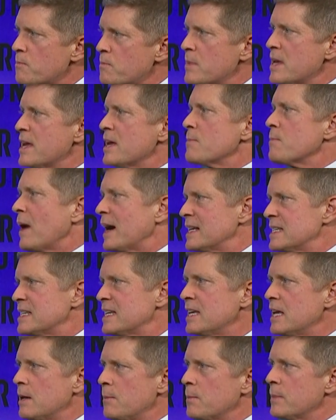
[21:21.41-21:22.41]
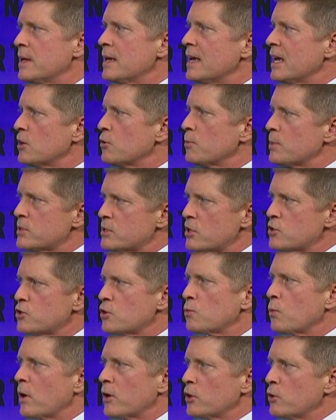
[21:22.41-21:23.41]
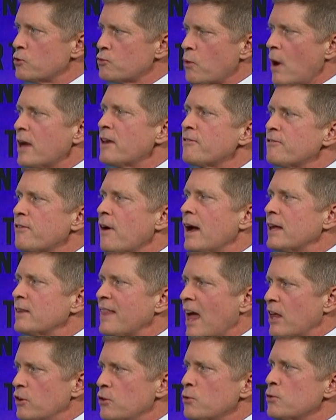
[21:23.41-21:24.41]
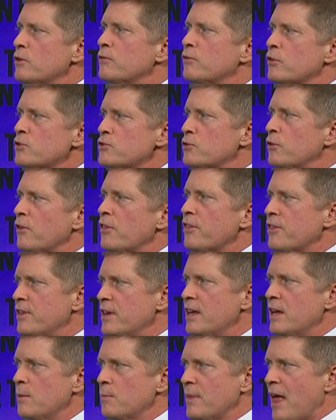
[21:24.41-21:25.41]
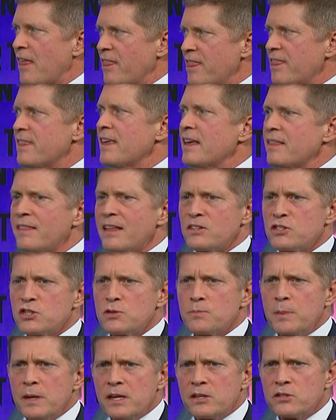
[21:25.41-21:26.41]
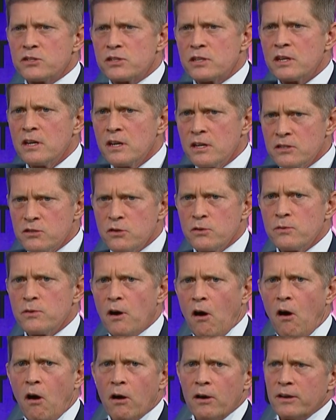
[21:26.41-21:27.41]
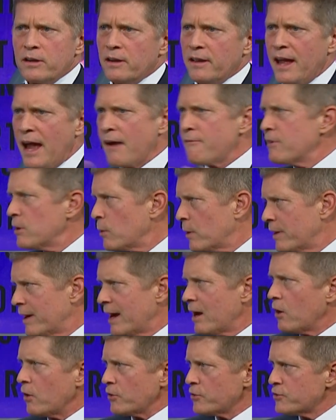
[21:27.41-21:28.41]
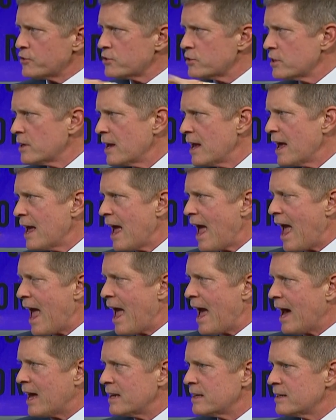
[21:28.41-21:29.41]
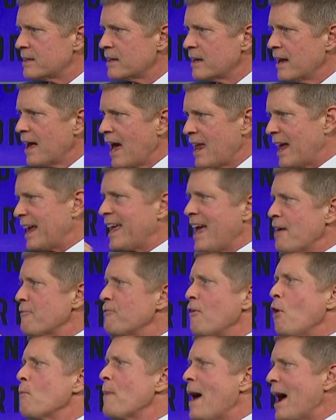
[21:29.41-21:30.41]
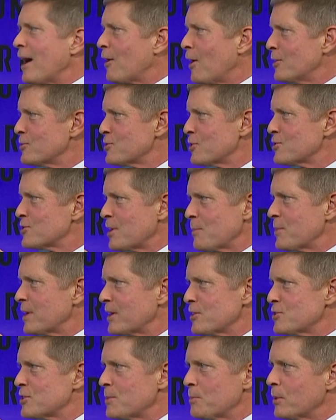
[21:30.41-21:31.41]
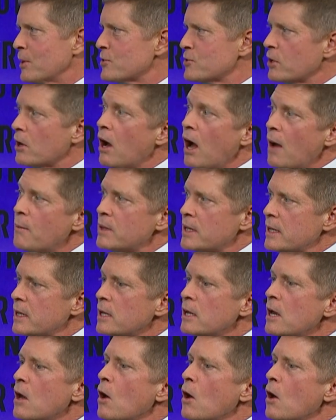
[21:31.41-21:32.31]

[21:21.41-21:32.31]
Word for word: me and my team into a position where you try to find that universal theme, that thing that speaks to the heart everywhere else. And, and I can't fall back on just something as simple as a comedy.